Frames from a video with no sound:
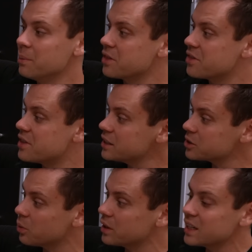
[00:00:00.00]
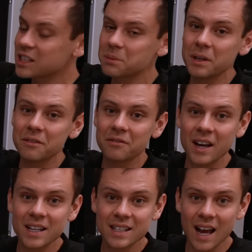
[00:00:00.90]
but this one has been
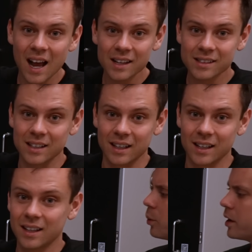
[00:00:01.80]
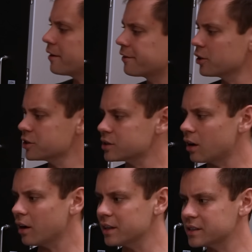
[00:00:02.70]
fantastic. And when I first
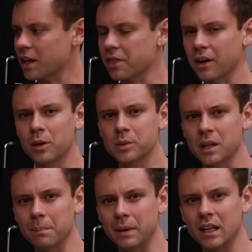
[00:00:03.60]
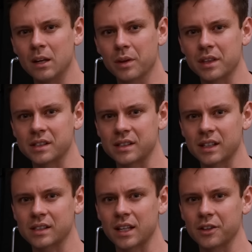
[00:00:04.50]
saw this, I thought it was competing with the
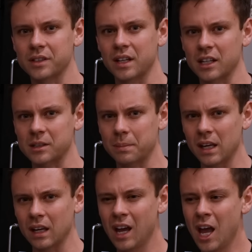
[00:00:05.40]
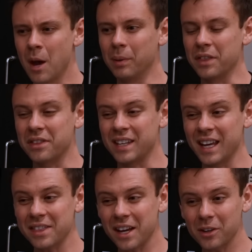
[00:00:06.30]
6000 XP, but
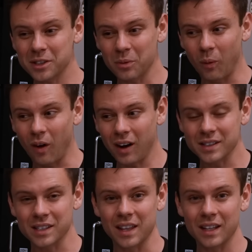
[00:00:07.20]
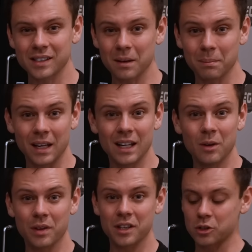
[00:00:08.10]
10,000 watts, that's
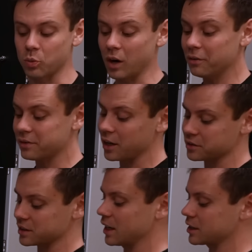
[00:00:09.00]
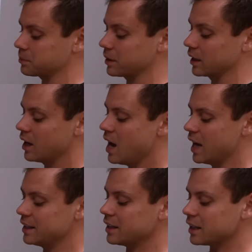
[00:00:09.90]
competing with the 12,000 XP.
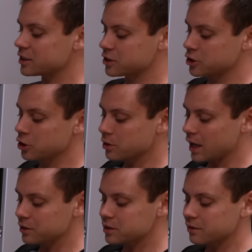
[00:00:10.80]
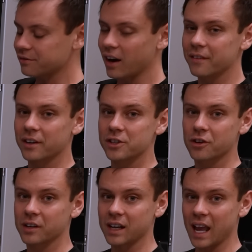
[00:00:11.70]
And that thing's
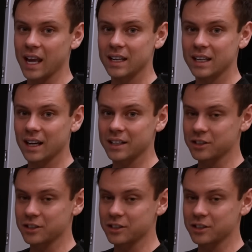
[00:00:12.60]
$2,589.